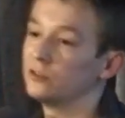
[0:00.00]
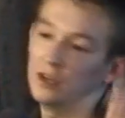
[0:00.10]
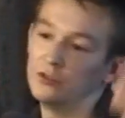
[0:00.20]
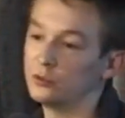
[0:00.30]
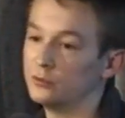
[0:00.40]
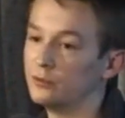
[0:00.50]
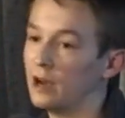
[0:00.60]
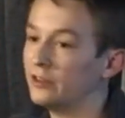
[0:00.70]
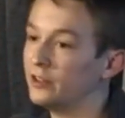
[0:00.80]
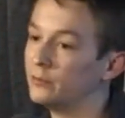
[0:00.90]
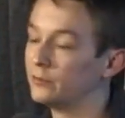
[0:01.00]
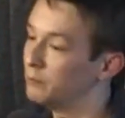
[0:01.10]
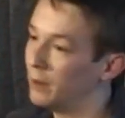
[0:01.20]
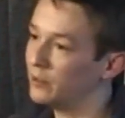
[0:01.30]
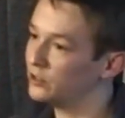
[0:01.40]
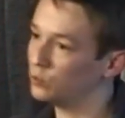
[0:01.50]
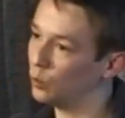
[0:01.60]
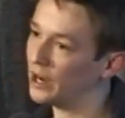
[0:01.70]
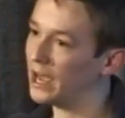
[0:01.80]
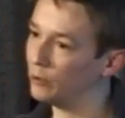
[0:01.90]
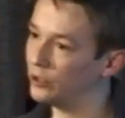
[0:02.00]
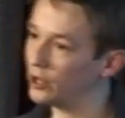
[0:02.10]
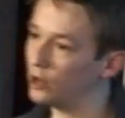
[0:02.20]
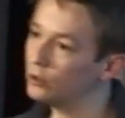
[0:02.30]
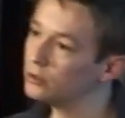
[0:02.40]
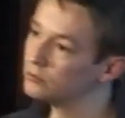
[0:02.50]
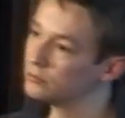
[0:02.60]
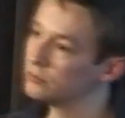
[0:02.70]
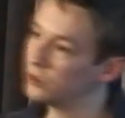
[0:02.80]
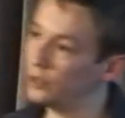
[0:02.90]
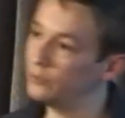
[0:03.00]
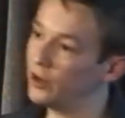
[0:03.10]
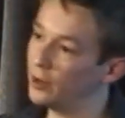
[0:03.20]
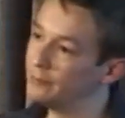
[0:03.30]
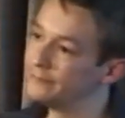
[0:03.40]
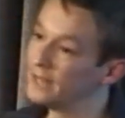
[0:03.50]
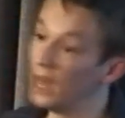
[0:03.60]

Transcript: a sort of relative published 1 hour ago kind of time,